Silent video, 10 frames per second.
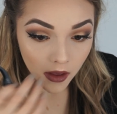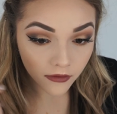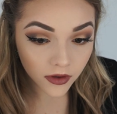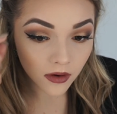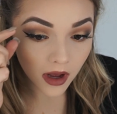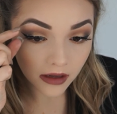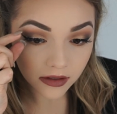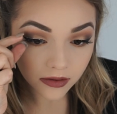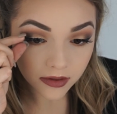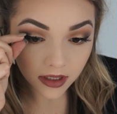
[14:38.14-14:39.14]
If you don't have
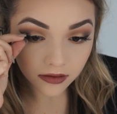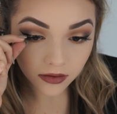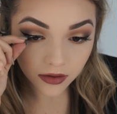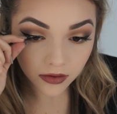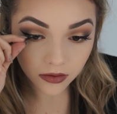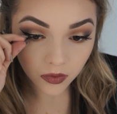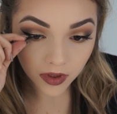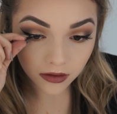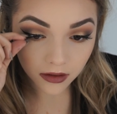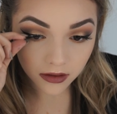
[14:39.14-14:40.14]
this utensil, you can use
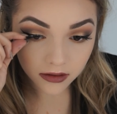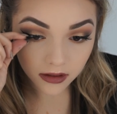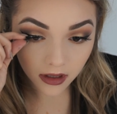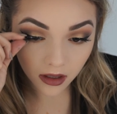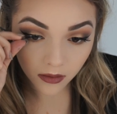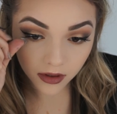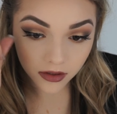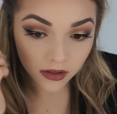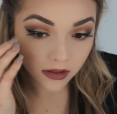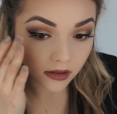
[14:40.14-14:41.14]
tweezers. They work
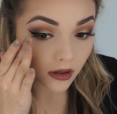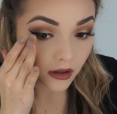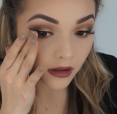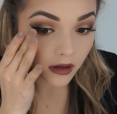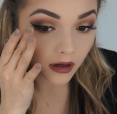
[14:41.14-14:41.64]
just as well.